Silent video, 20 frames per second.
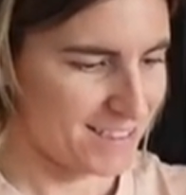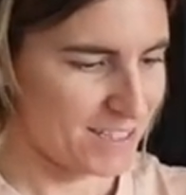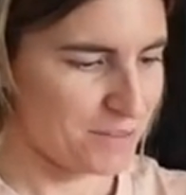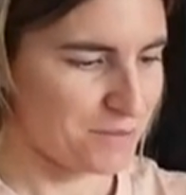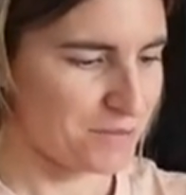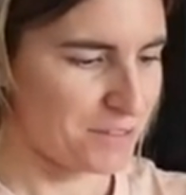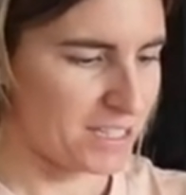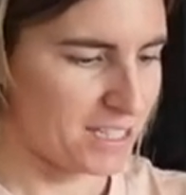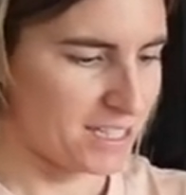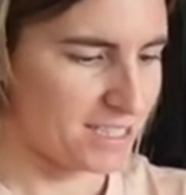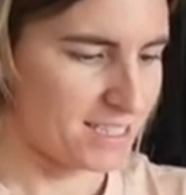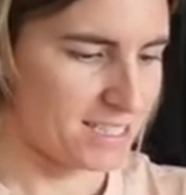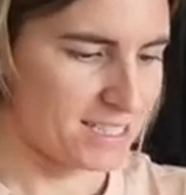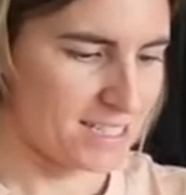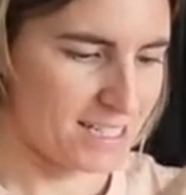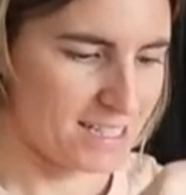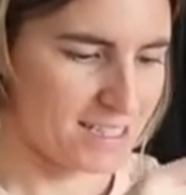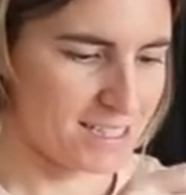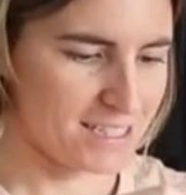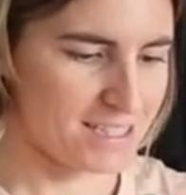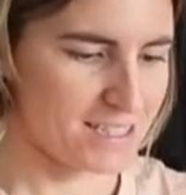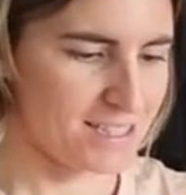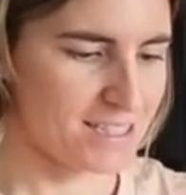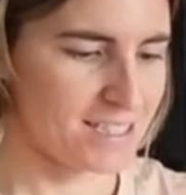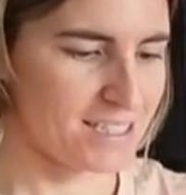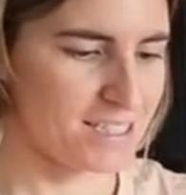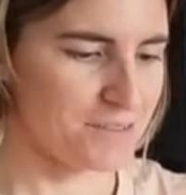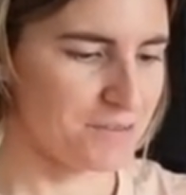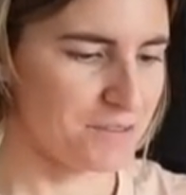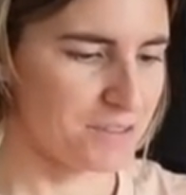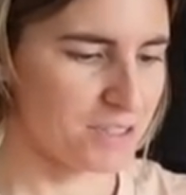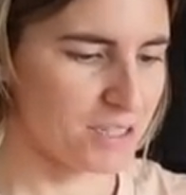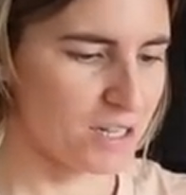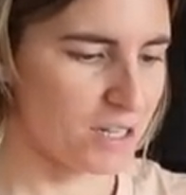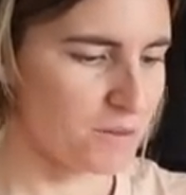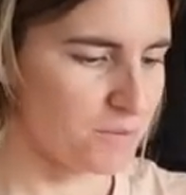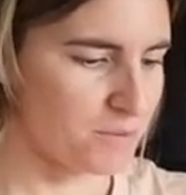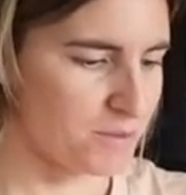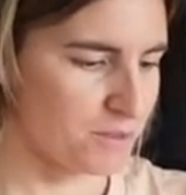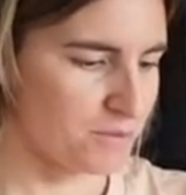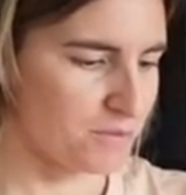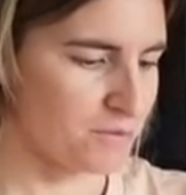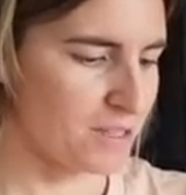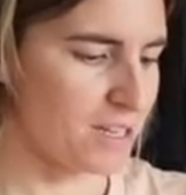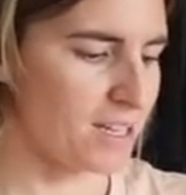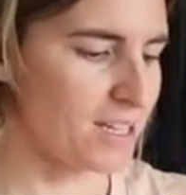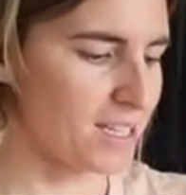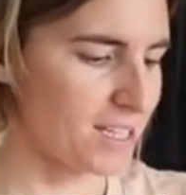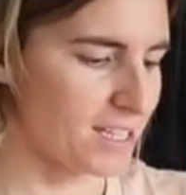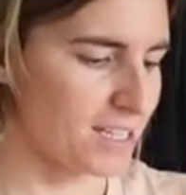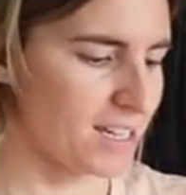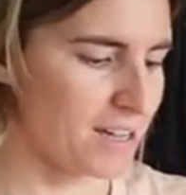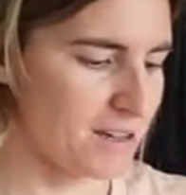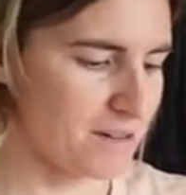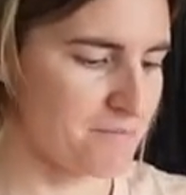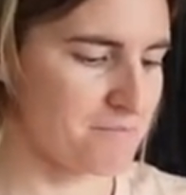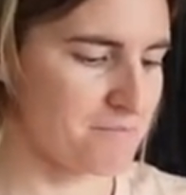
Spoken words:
So funny, isn't it? The different types of like,